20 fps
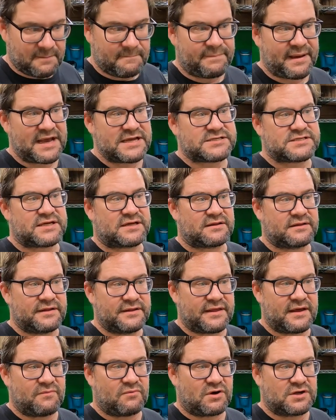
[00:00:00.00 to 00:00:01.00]
basically
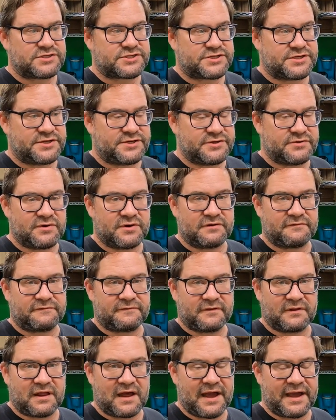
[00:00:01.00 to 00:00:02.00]
they want you to do it
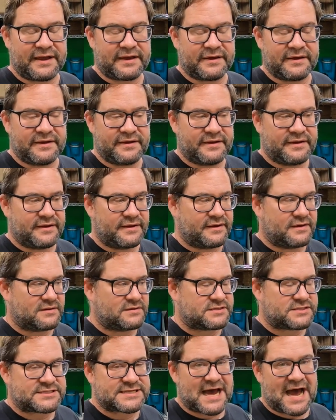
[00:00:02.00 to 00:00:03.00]
for like
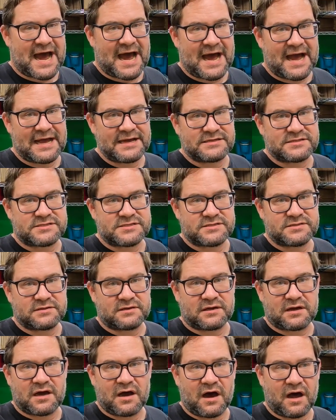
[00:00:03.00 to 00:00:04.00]
size,
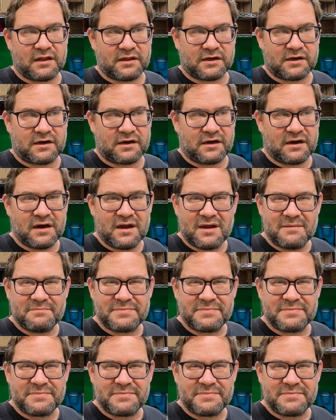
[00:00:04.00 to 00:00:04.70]
color,